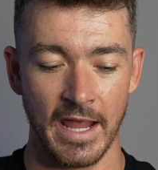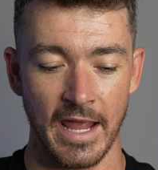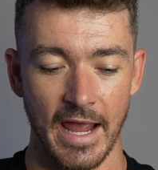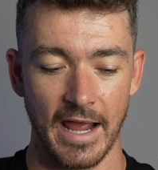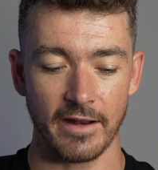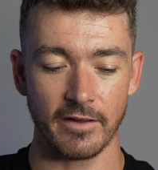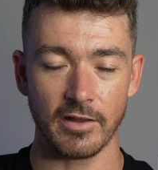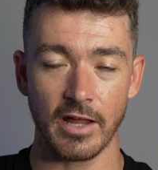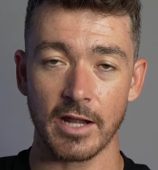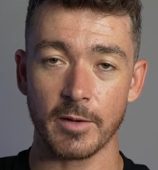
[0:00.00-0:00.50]

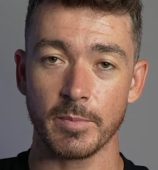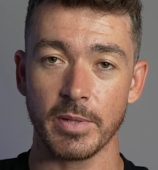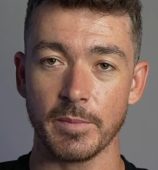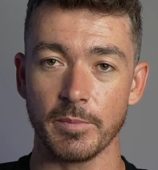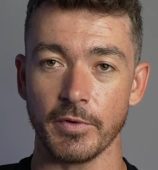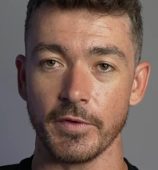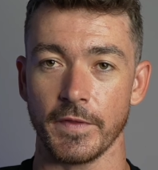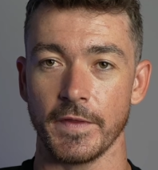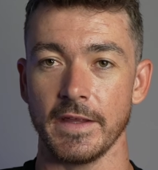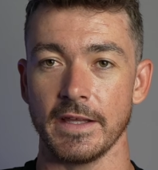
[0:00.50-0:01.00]
And a lot of
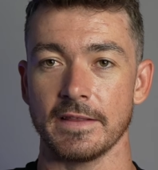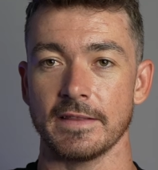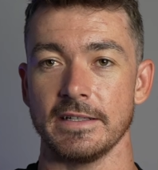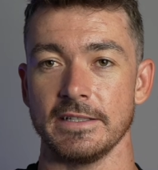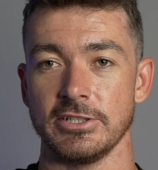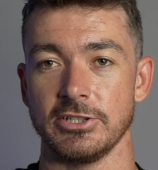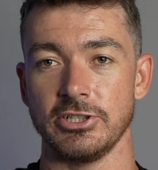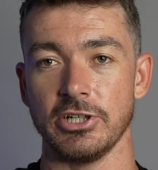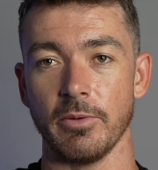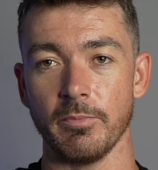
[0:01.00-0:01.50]
people think
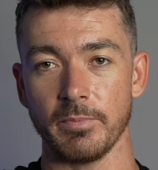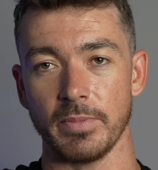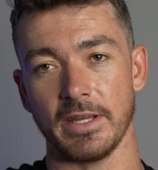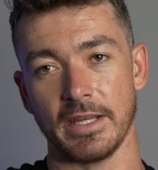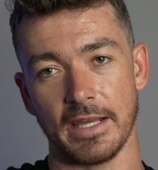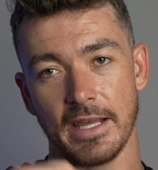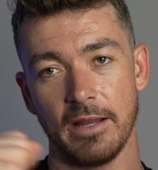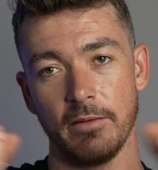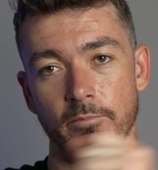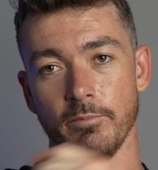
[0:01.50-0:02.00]
that
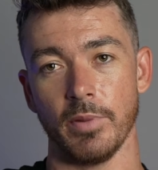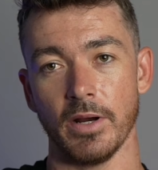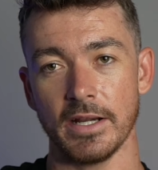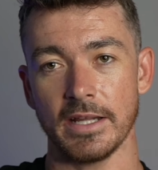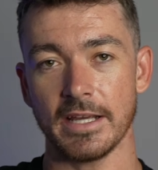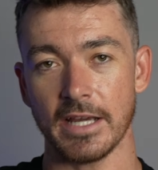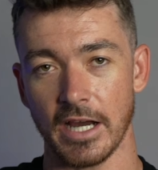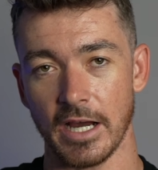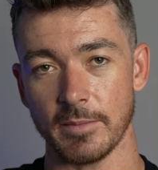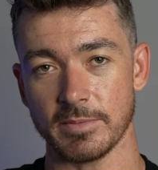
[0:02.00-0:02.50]
jumping and
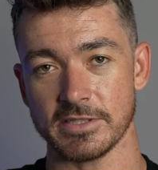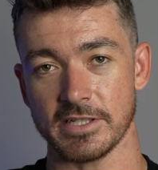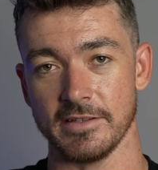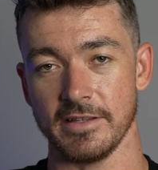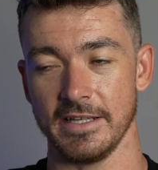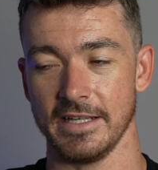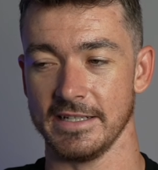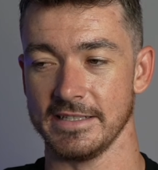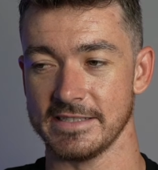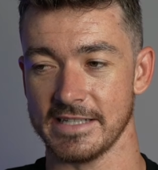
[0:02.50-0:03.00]
bunny hops are
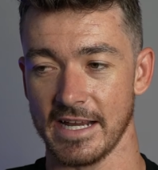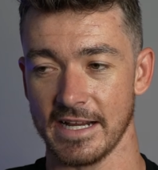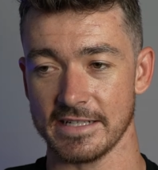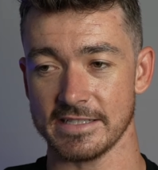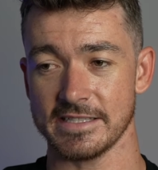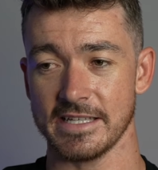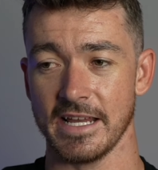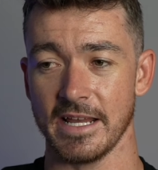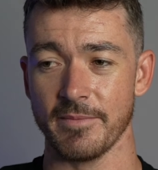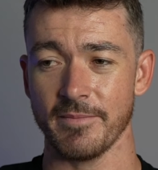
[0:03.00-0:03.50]
the exact
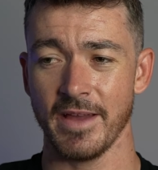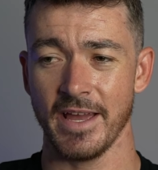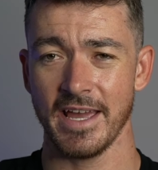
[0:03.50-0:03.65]
same,